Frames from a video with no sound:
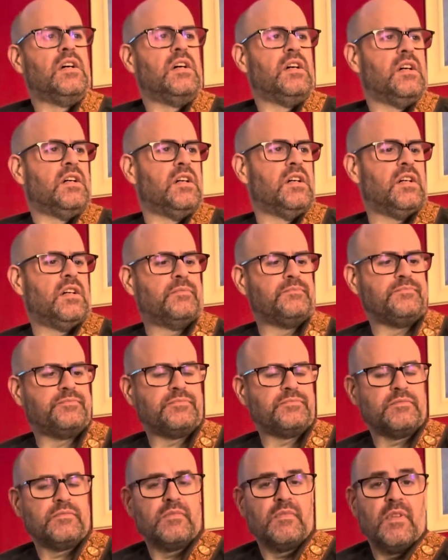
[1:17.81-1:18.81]
I
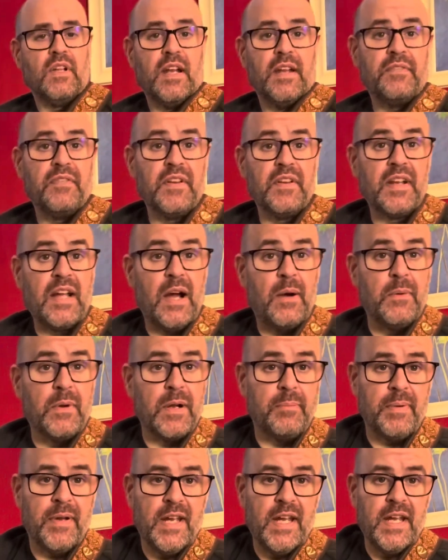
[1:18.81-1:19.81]
definitely got what
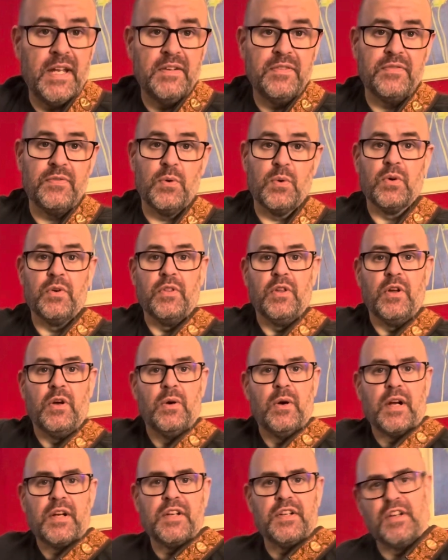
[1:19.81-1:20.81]
I paid for, though.
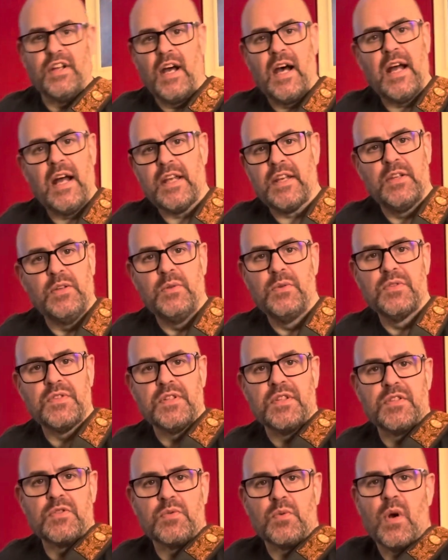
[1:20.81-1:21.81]
I could not use
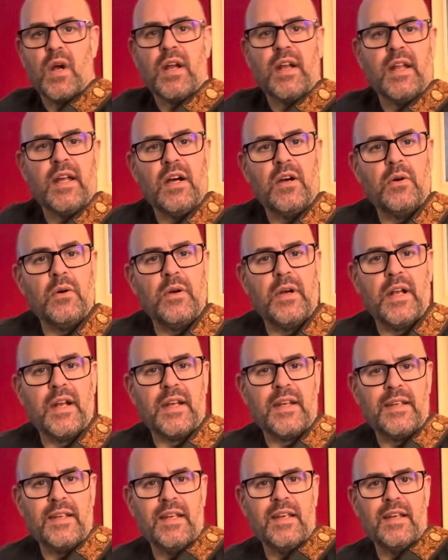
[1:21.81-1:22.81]
this right now at a
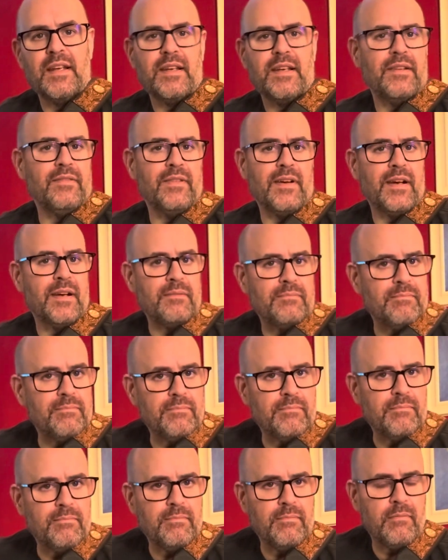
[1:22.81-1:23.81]
gig if I
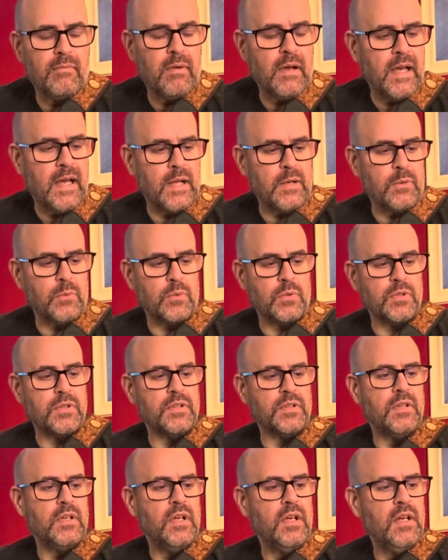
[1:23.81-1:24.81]
had
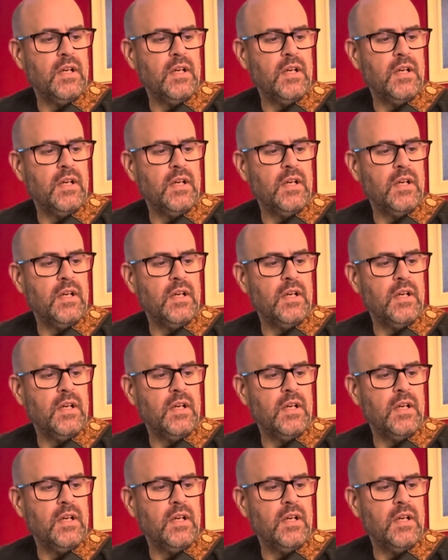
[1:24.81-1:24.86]
one.